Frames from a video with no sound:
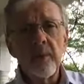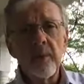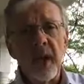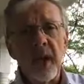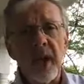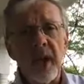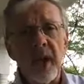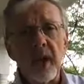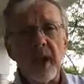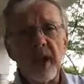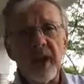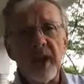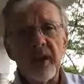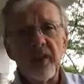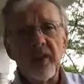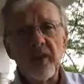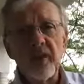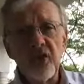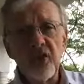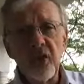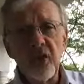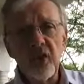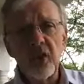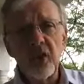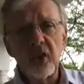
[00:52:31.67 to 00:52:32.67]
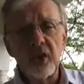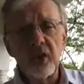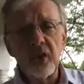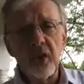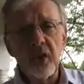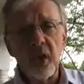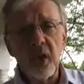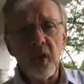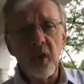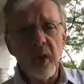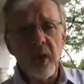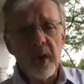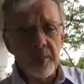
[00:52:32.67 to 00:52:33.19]
I'll let the church
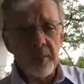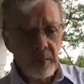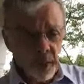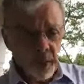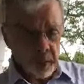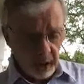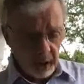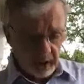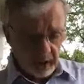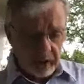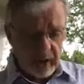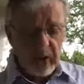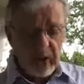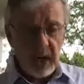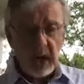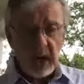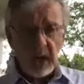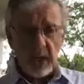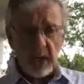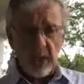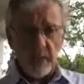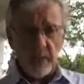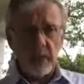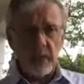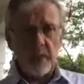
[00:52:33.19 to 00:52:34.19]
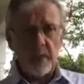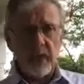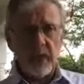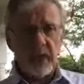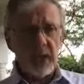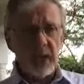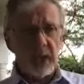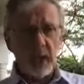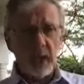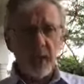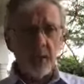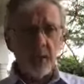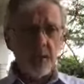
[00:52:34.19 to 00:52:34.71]
know. I'm not a medium
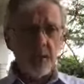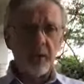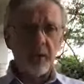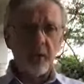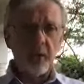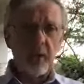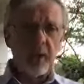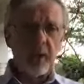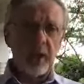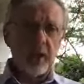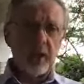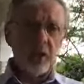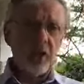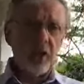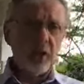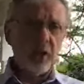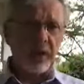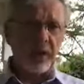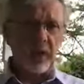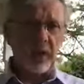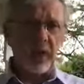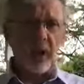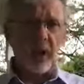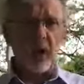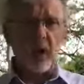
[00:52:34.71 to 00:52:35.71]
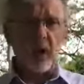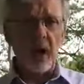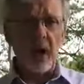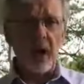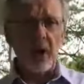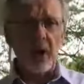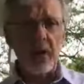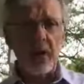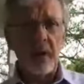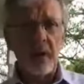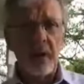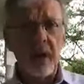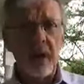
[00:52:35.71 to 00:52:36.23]
mediator between you and God.
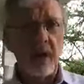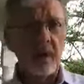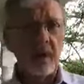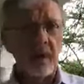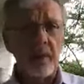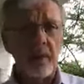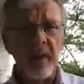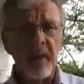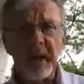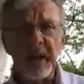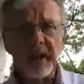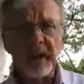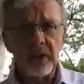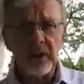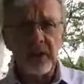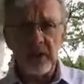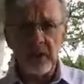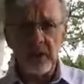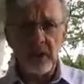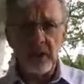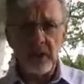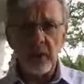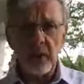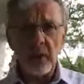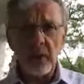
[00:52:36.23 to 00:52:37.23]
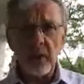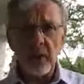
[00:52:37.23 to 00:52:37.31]
I'm a messenger.